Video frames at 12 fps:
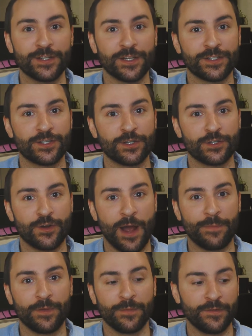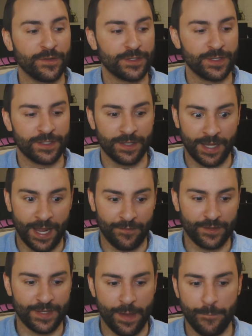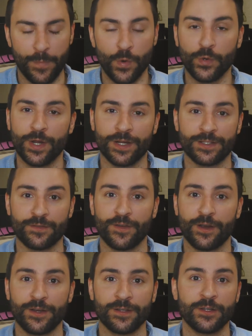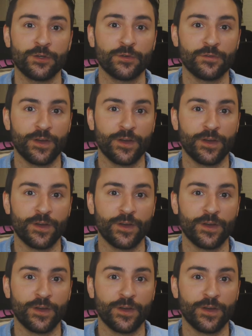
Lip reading: Let's just drop them. If it's that boot and it's a very new,